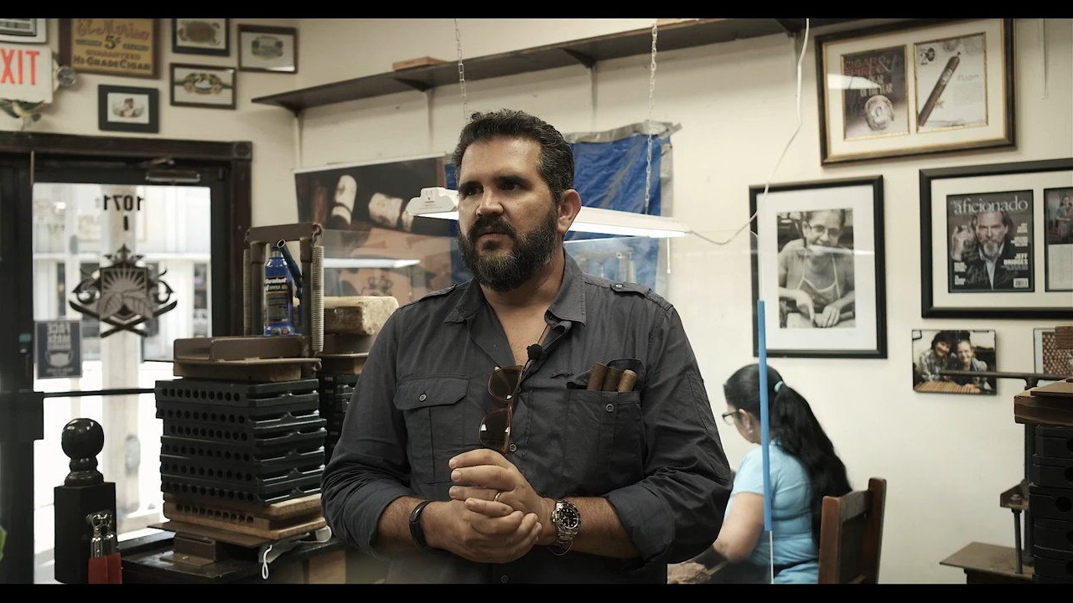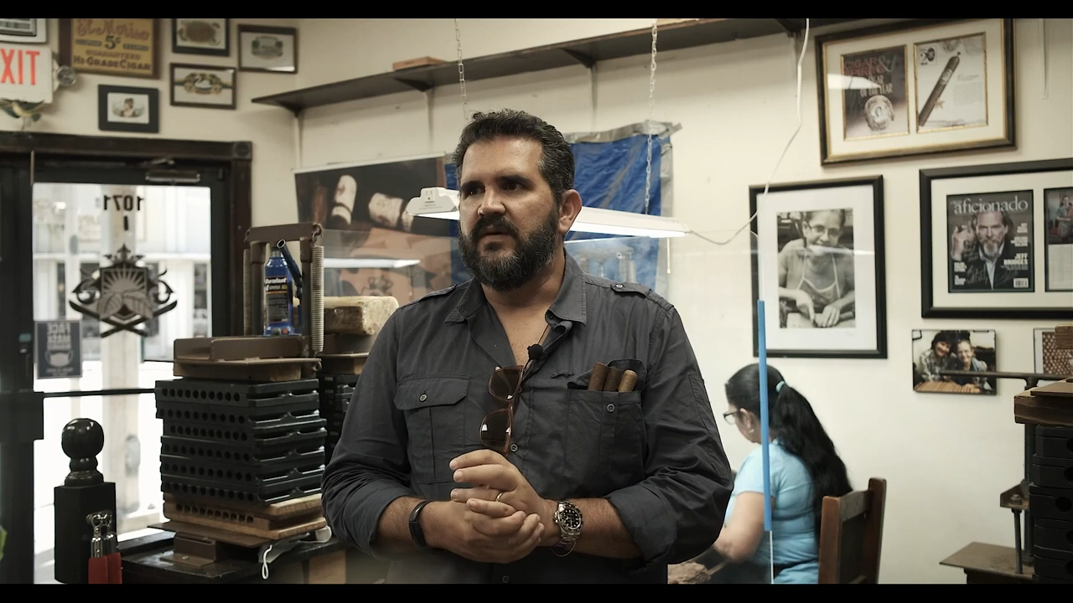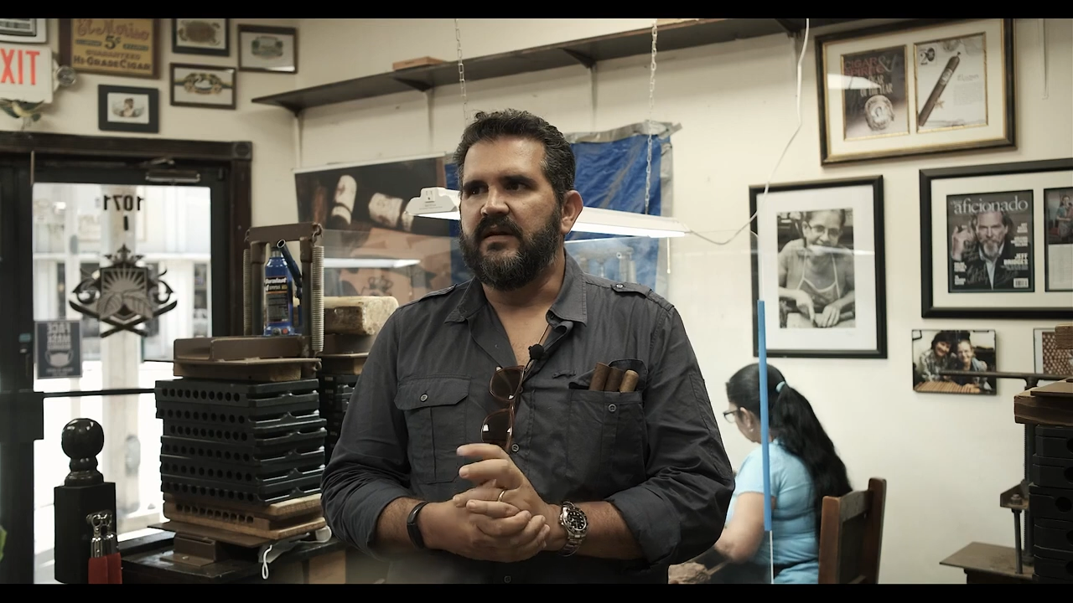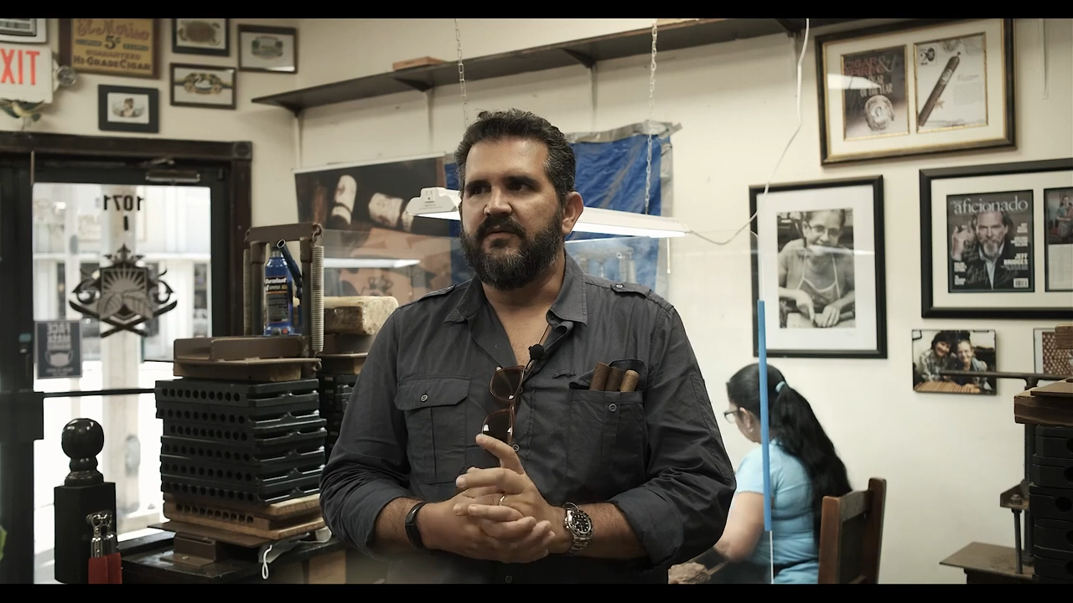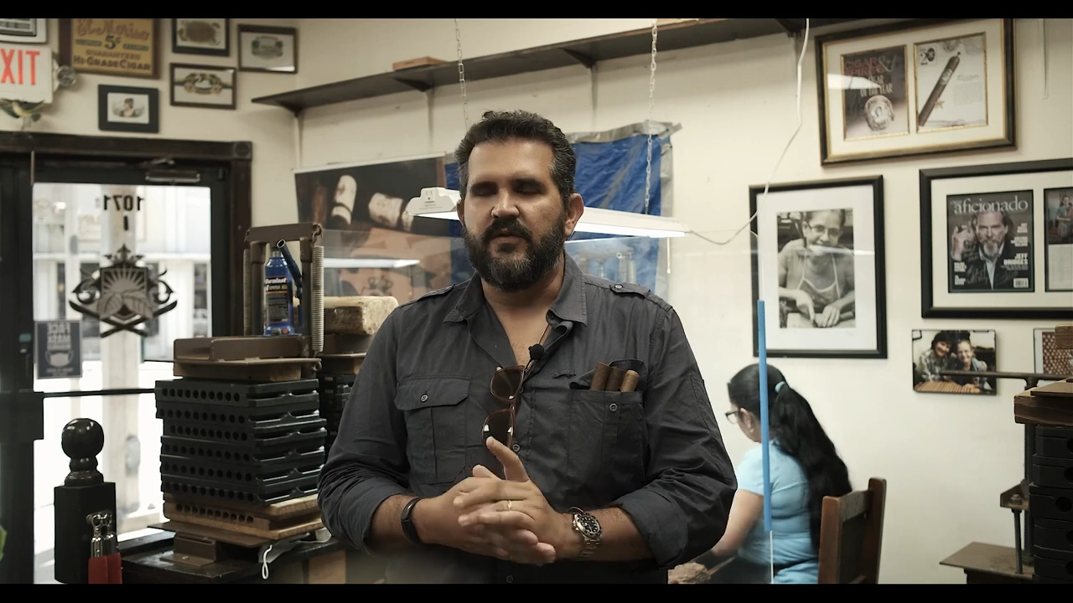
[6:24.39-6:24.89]

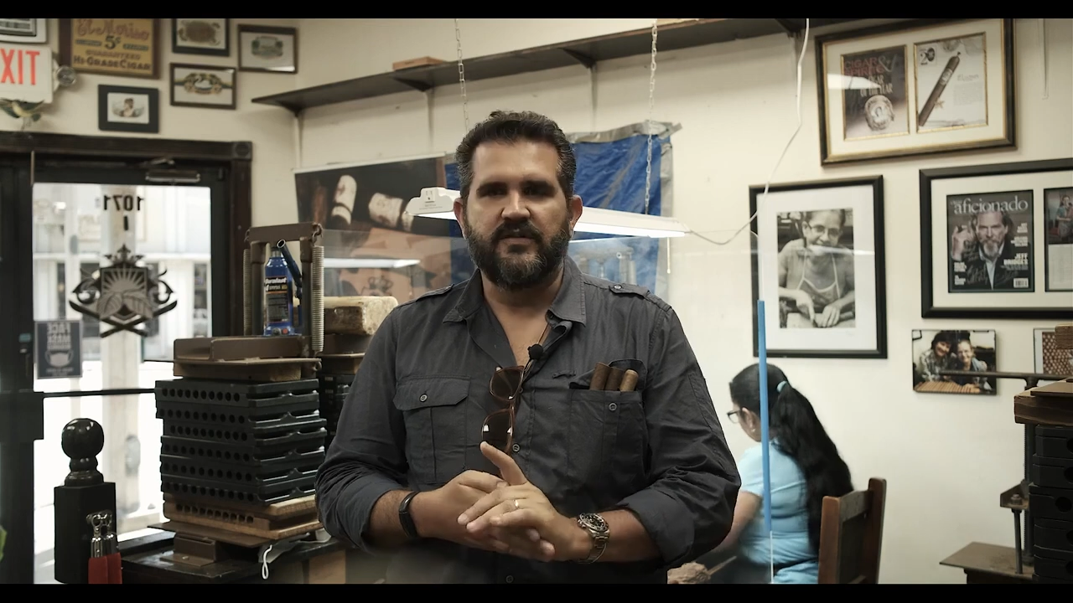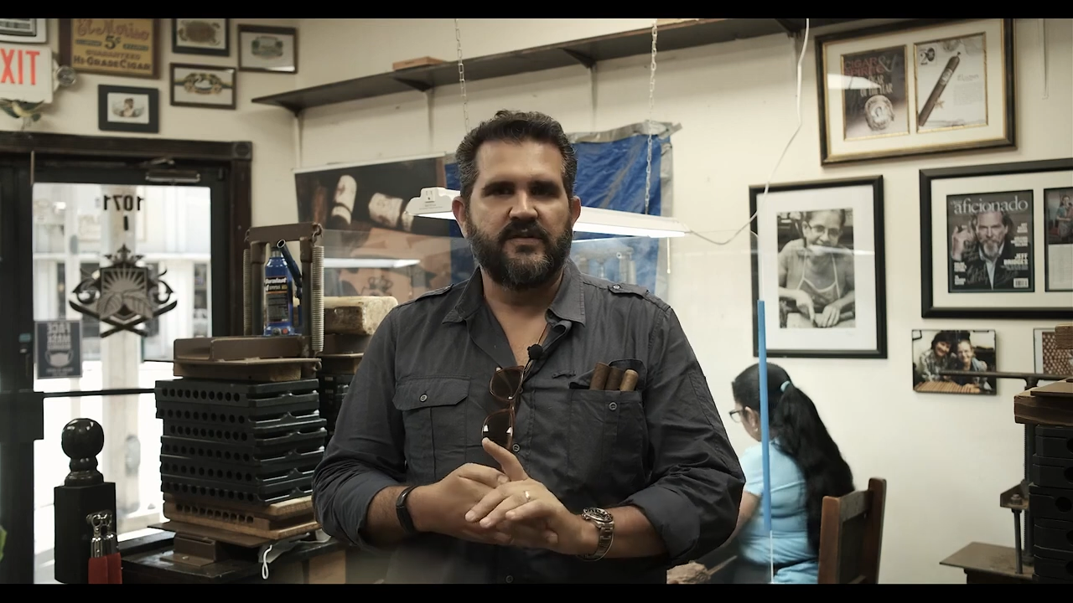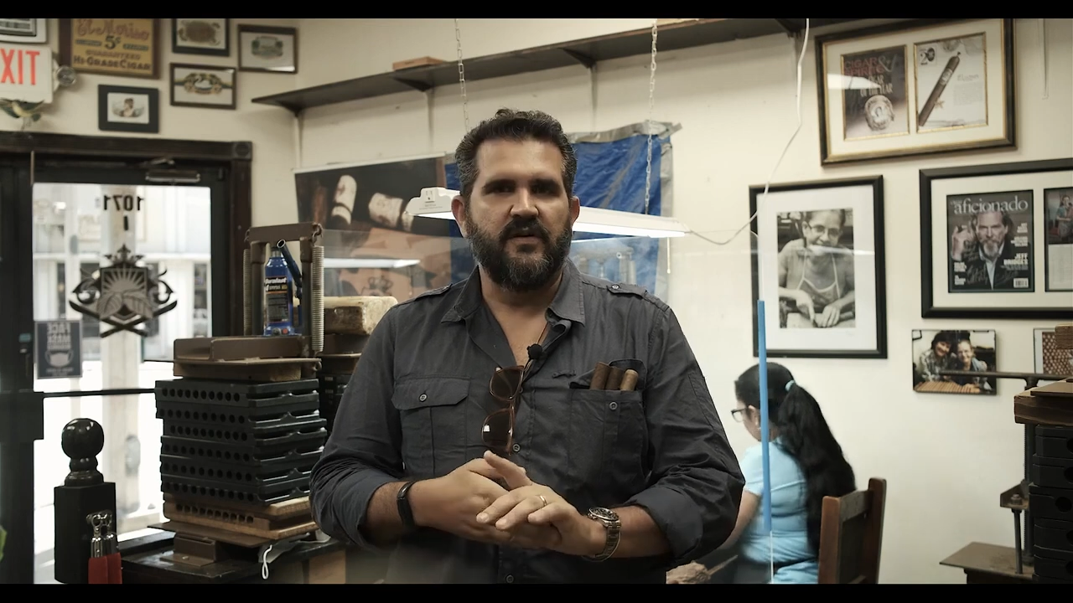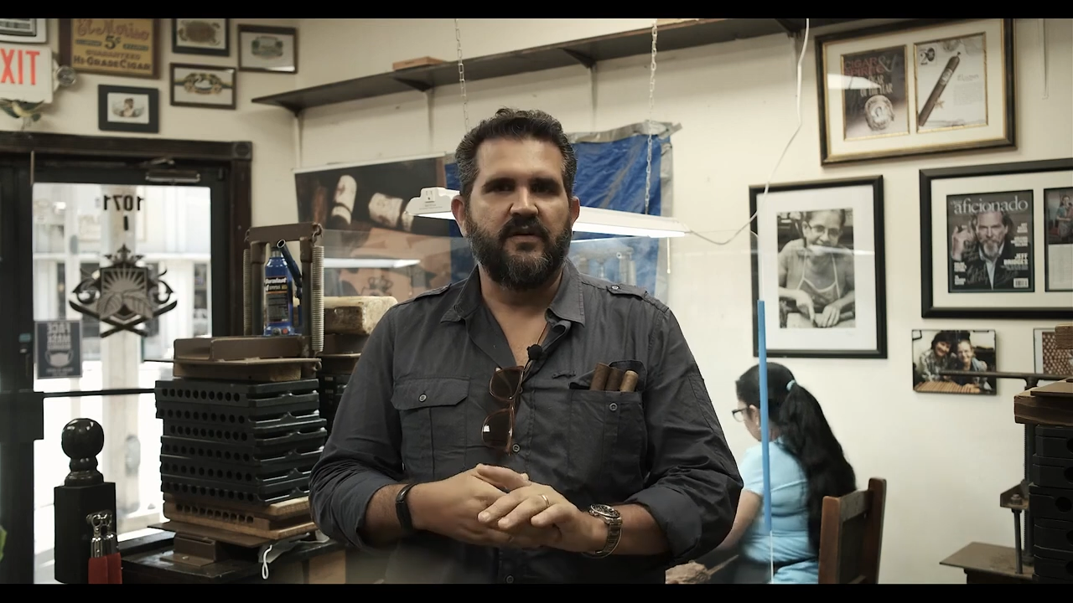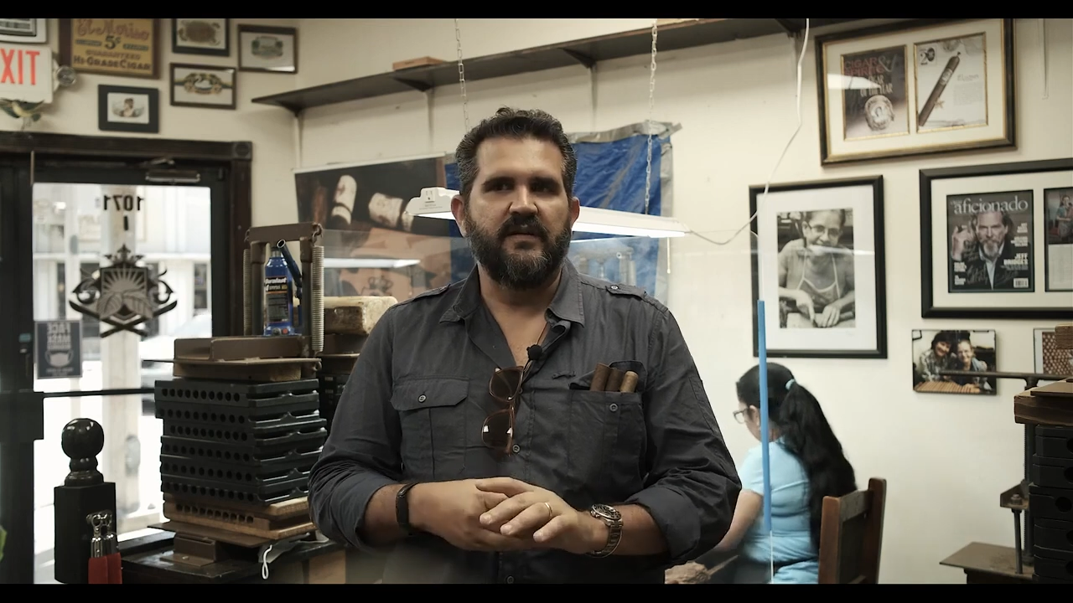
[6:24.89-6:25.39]
When I first
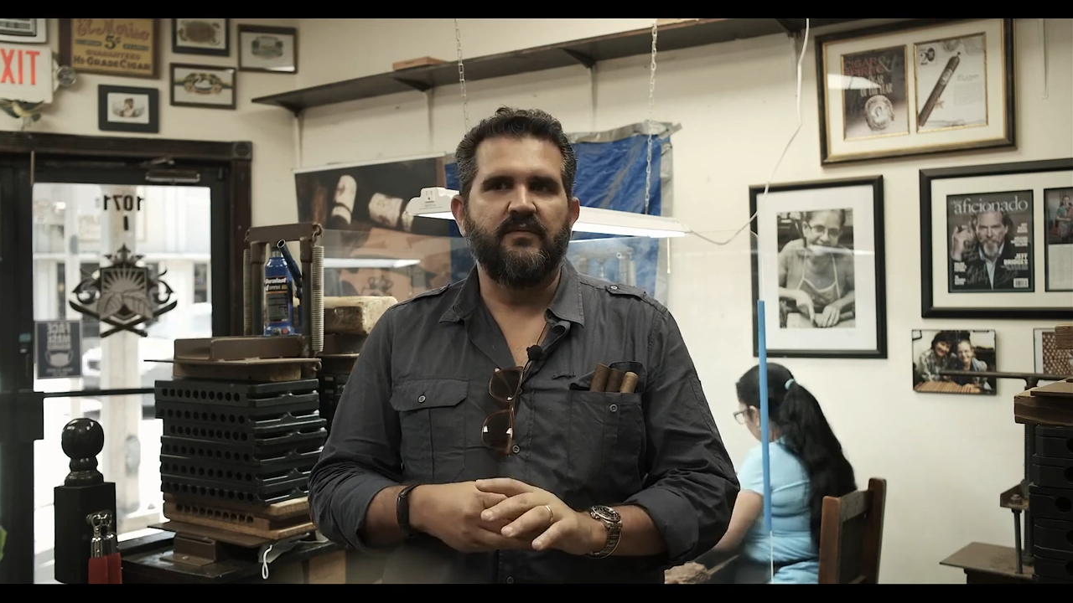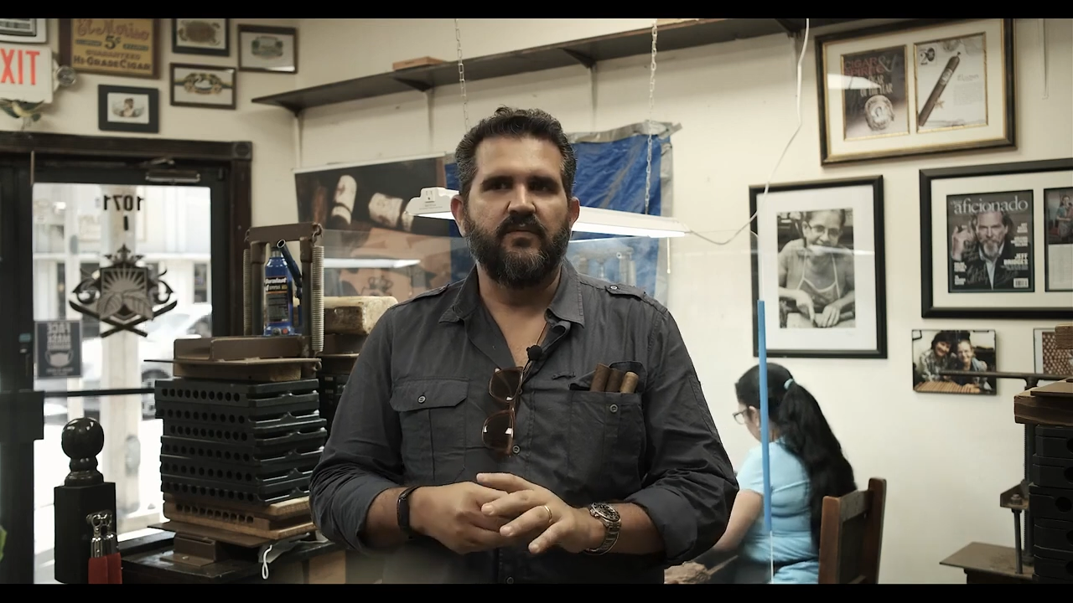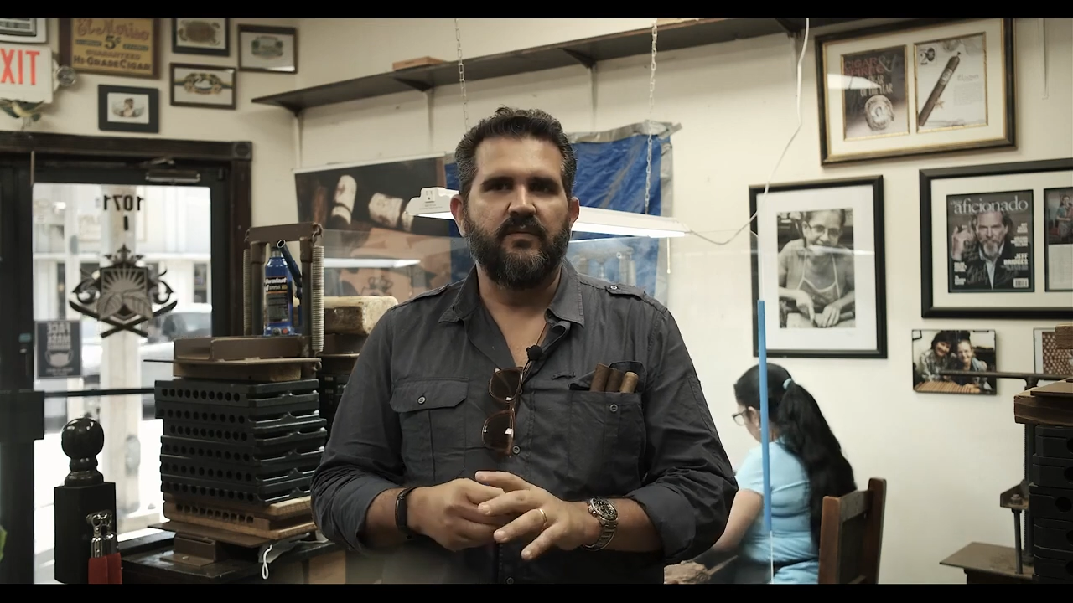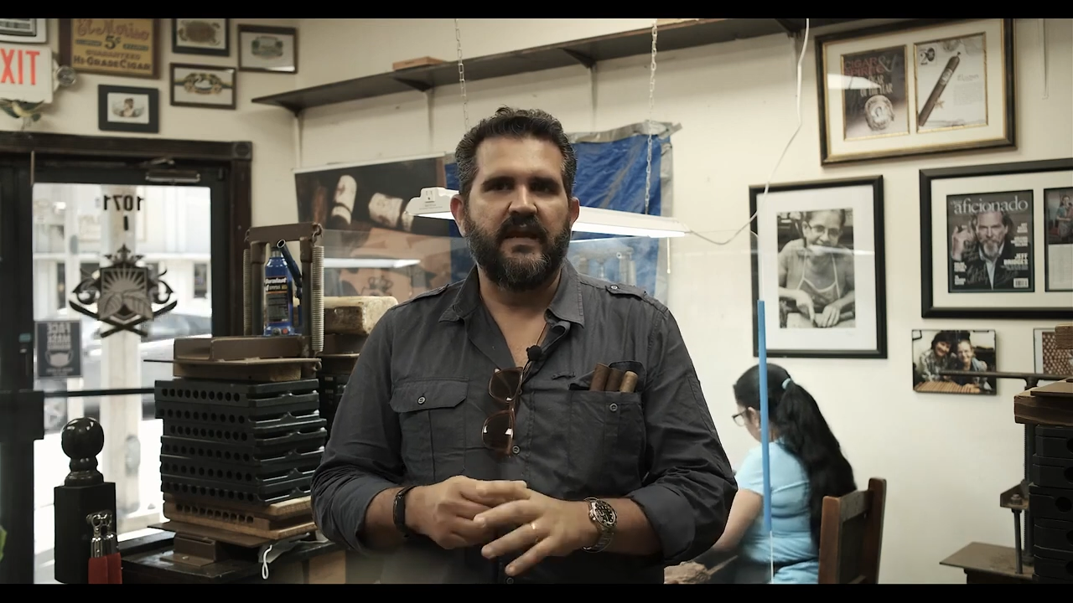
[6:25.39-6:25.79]
started